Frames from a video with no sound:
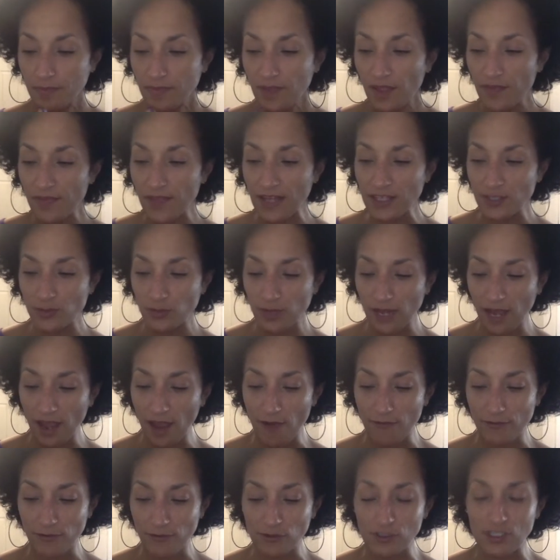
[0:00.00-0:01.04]
that's what I have
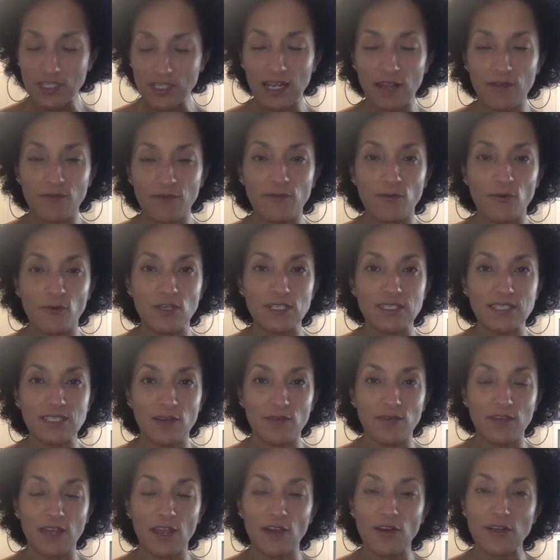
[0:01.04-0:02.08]
for you today for
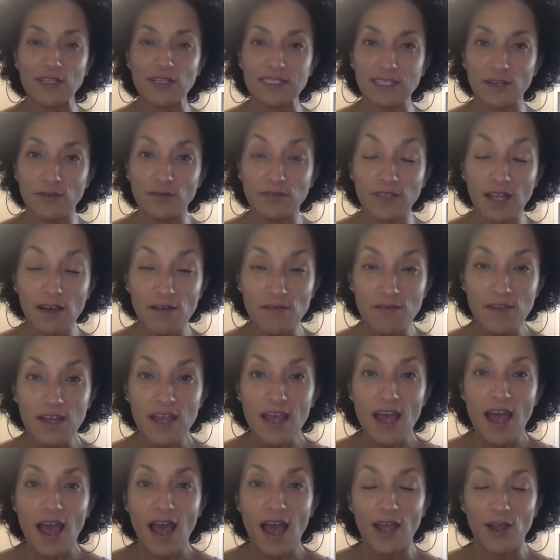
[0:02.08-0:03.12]
self-care and self-love.
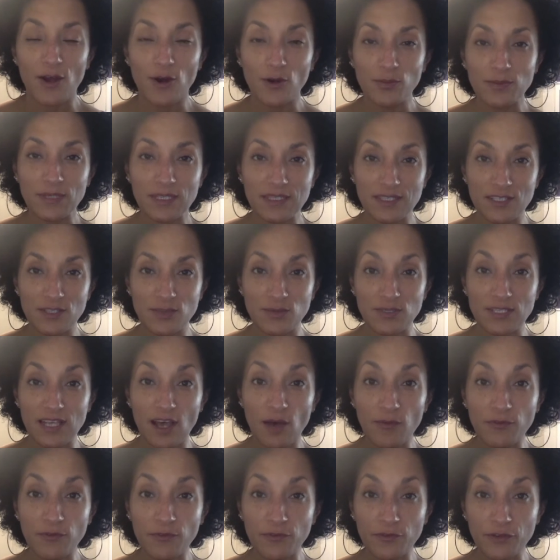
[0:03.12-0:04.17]
I hope that this was
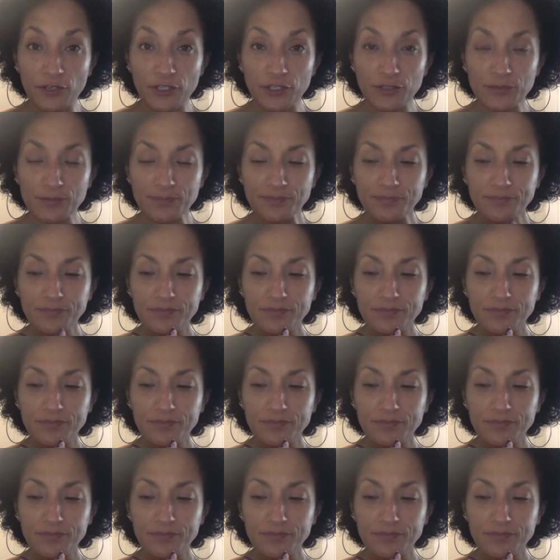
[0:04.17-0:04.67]
helpful for you.